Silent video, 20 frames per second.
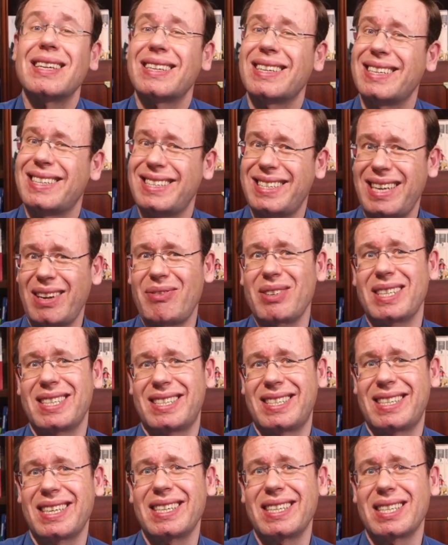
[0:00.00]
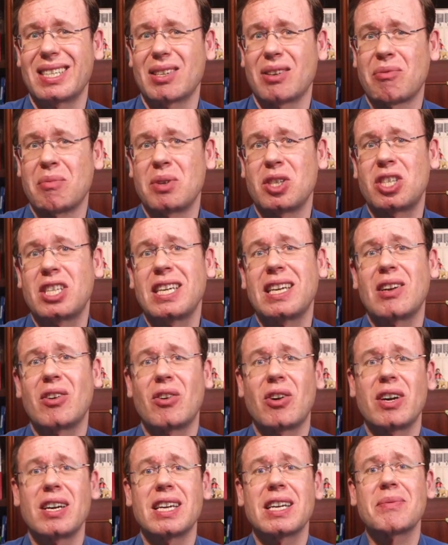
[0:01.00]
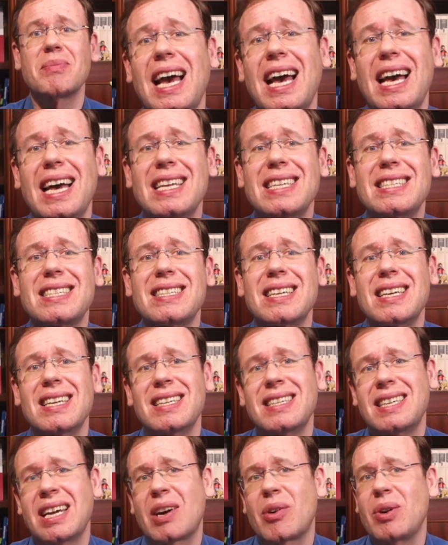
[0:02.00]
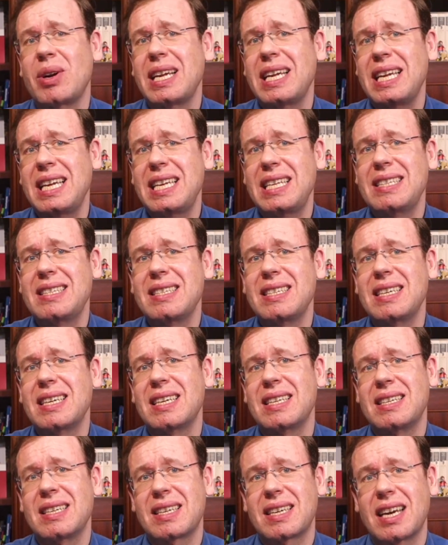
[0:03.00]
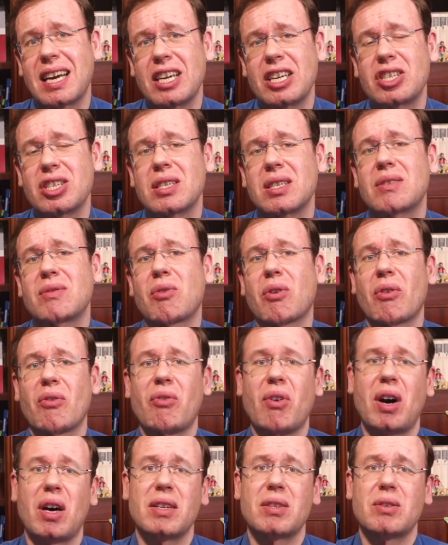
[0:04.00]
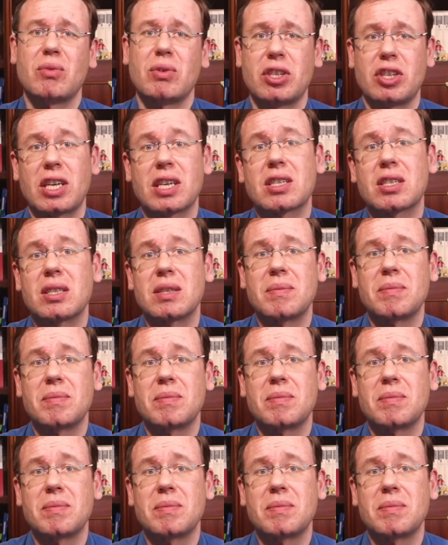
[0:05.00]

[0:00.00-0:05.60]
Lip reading: the seven sins of machine learning as their easy indications for fast rejection.